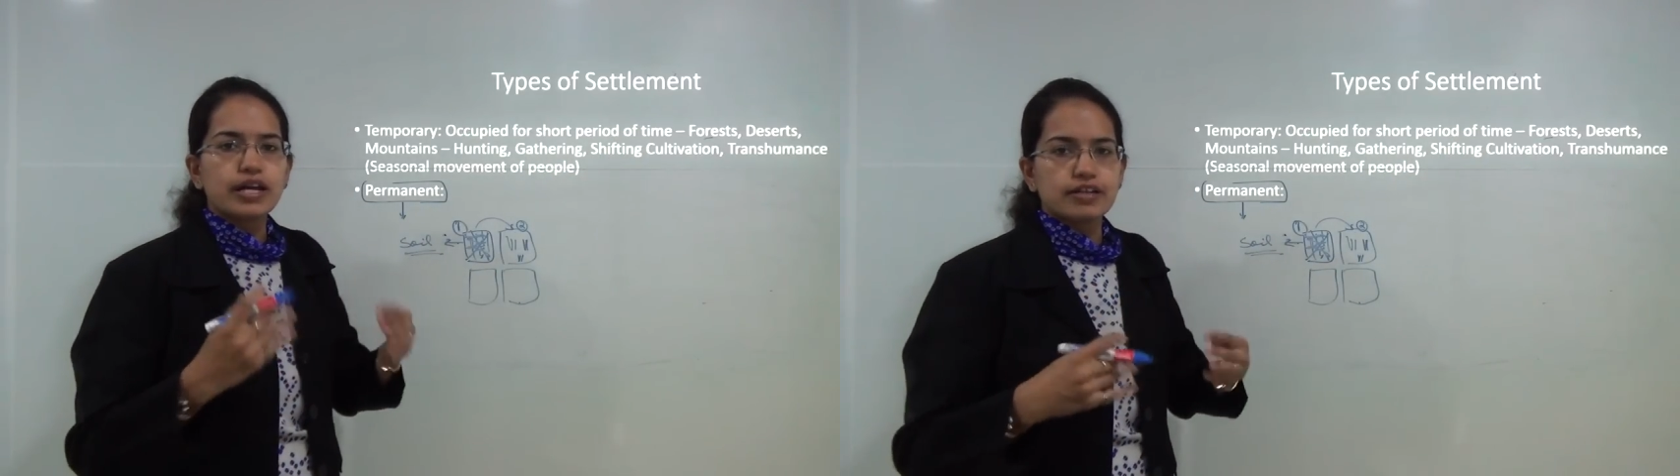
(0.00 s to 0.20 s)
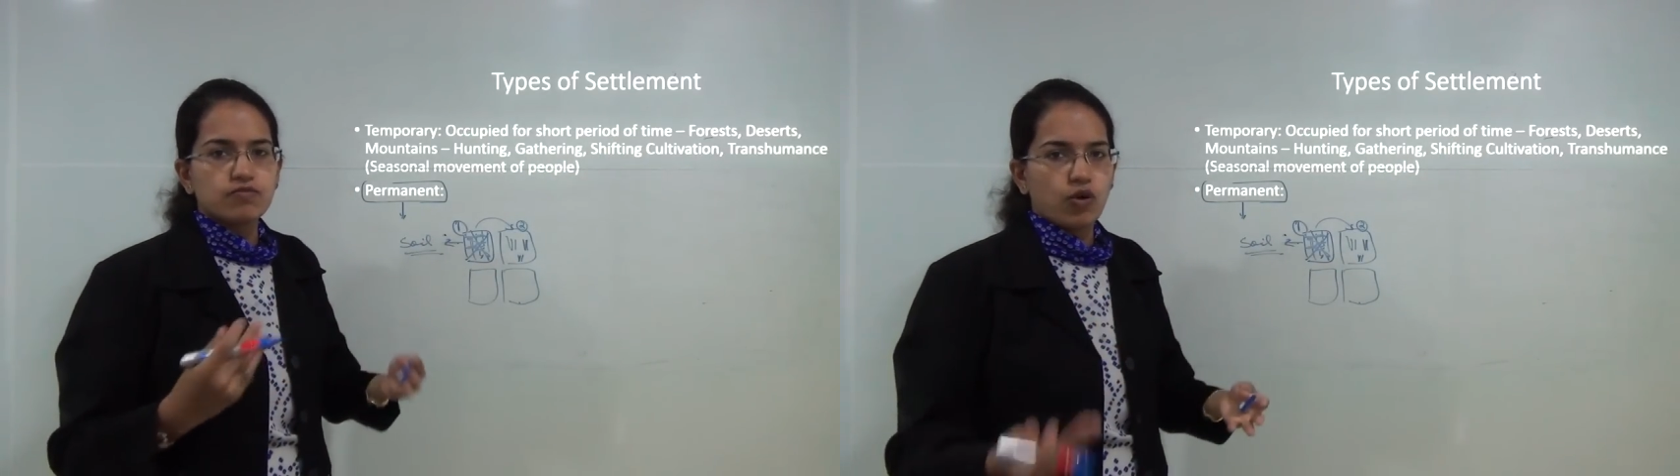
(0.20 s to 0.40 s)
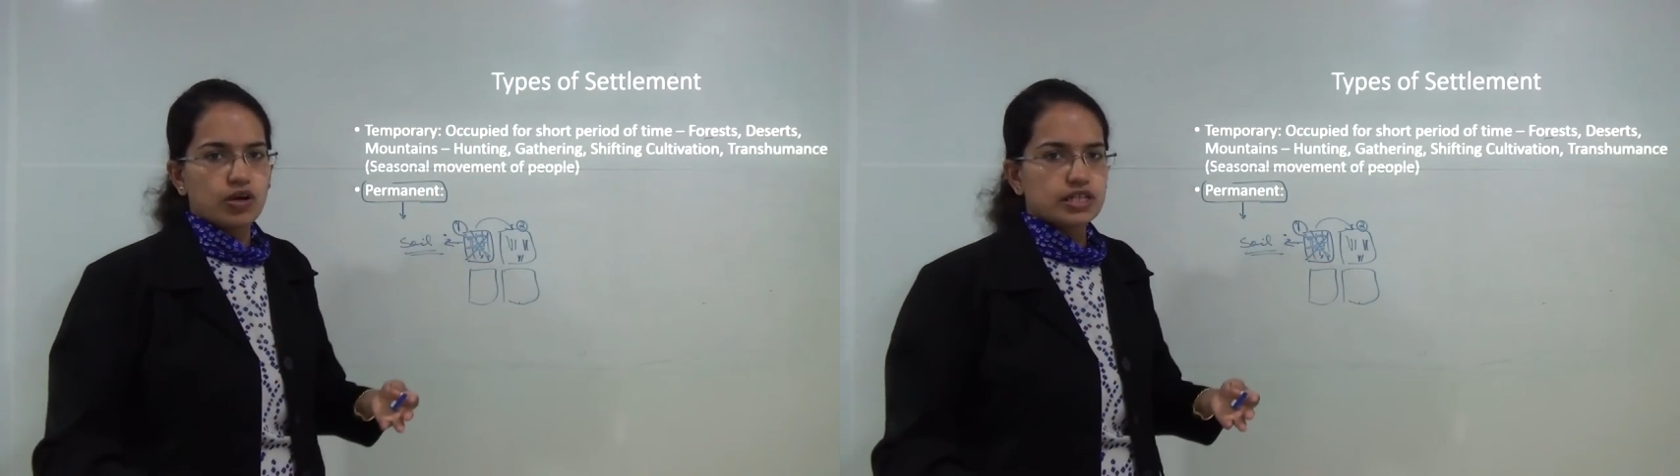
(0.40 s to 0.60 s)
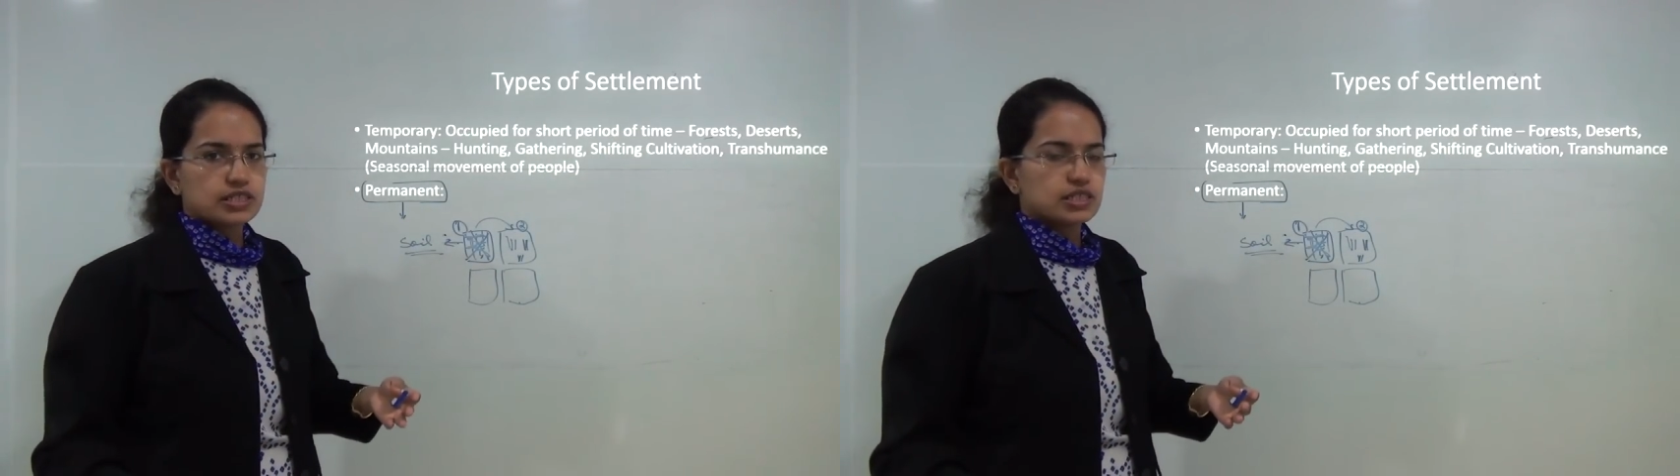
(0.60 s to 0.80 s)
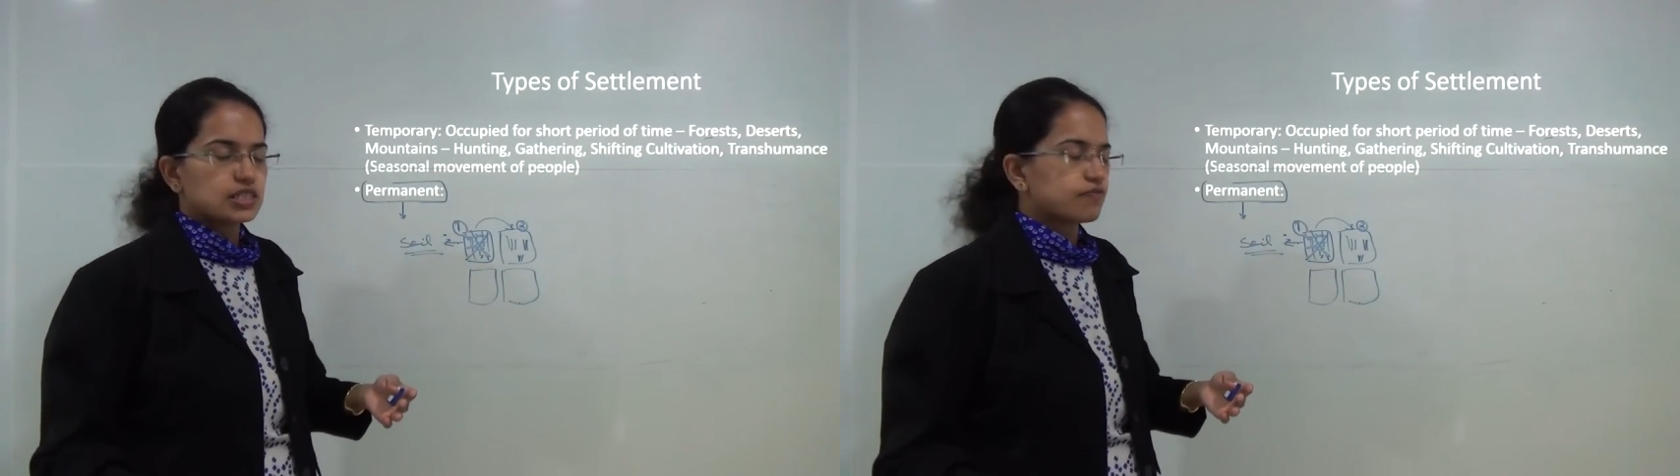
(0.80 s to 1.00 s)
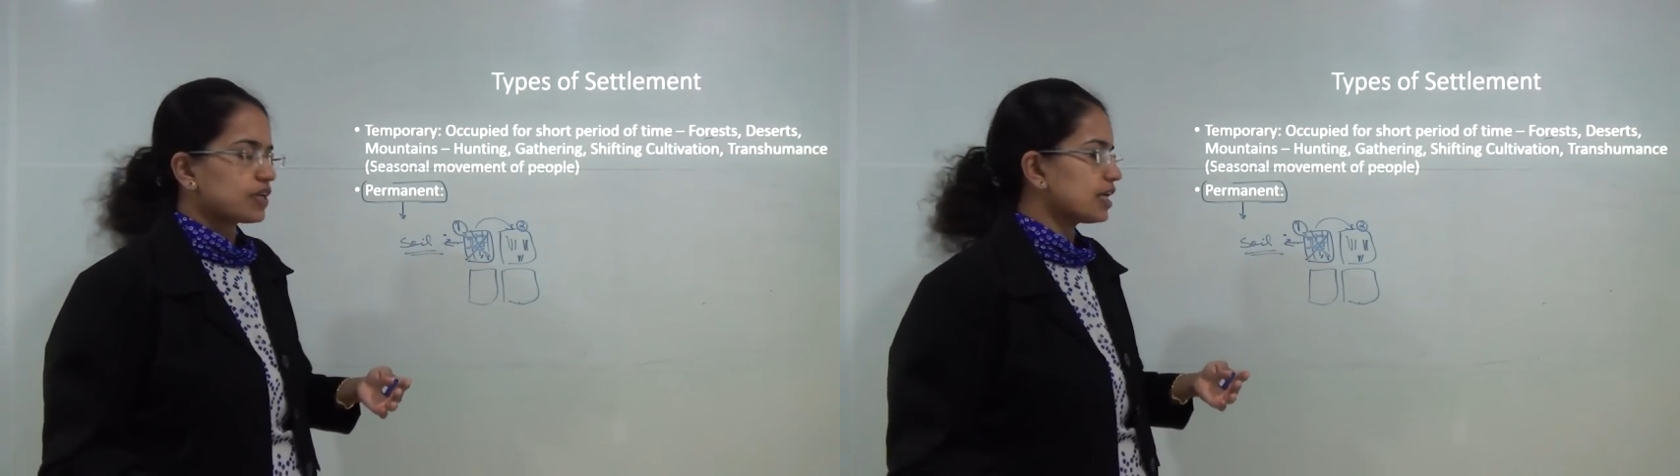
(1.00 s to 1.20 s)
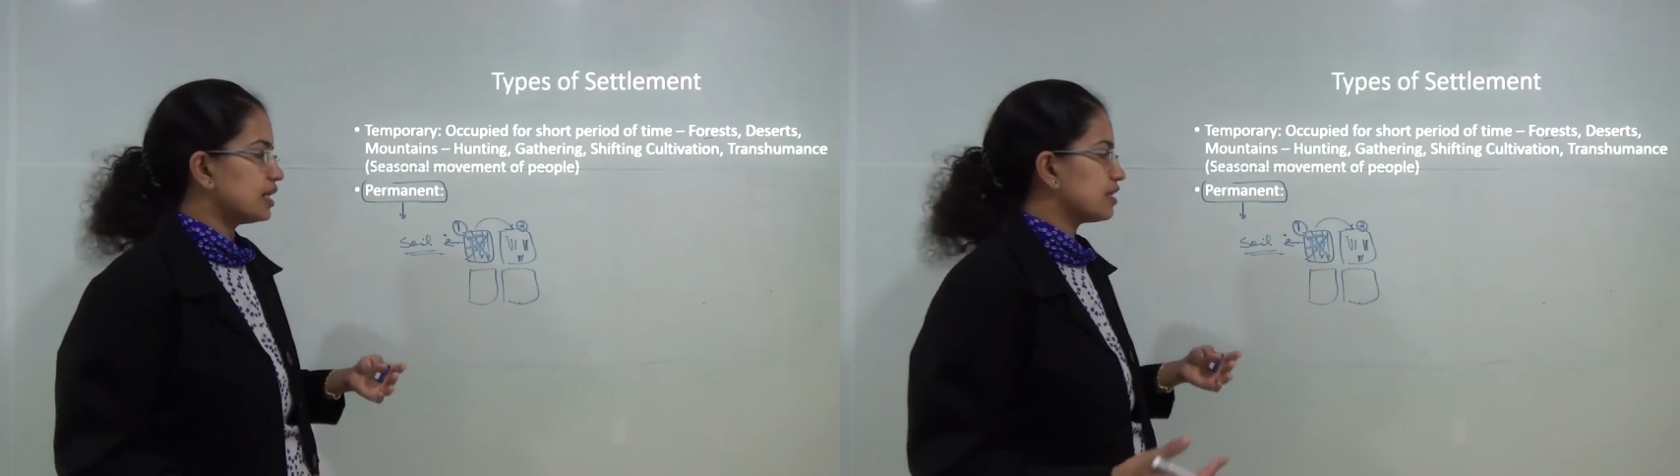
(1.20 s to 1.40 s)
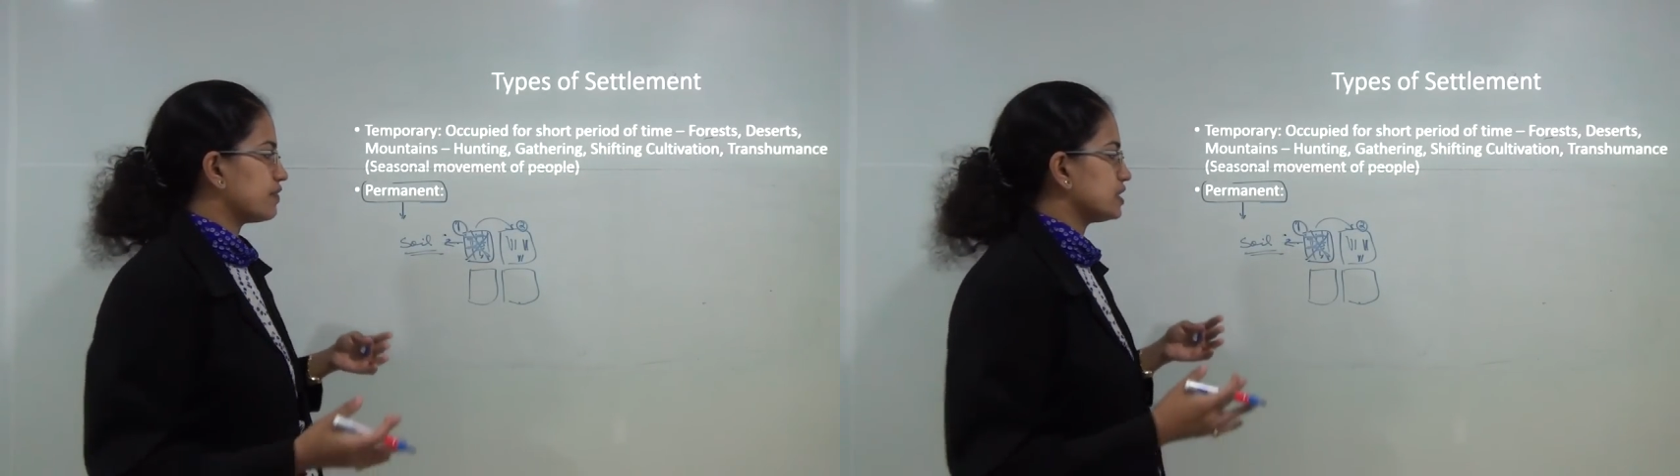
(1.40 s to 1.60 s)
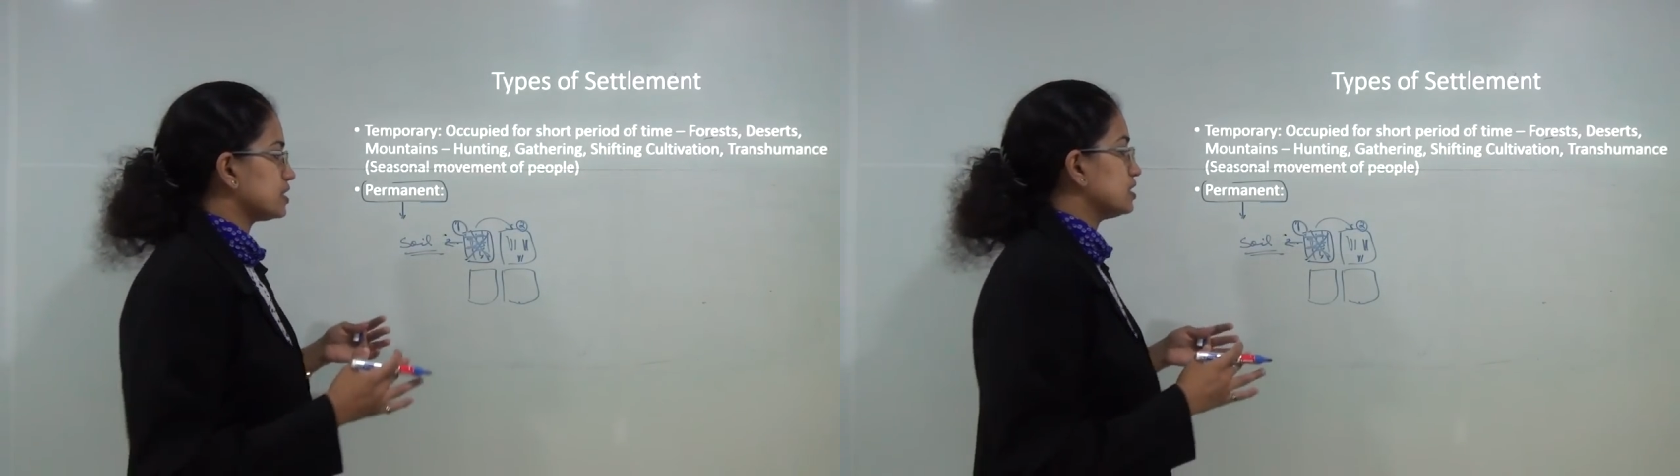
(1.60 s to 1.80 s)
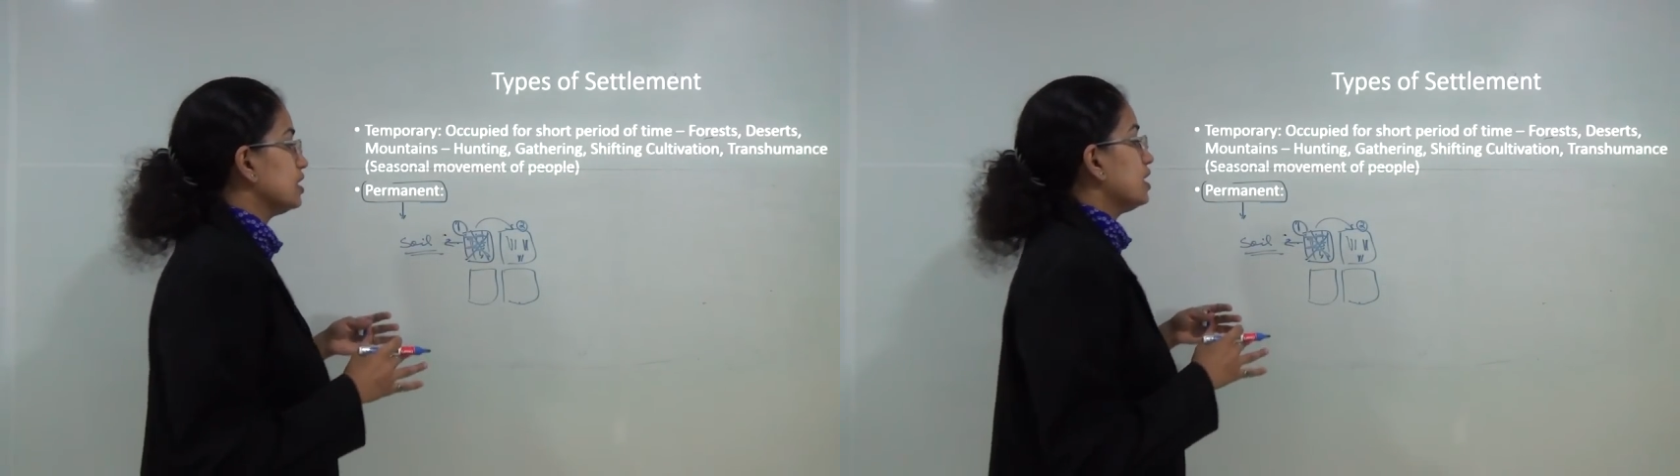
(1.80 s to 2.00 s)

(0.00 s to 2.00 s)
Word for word: are involved in shifting cultivation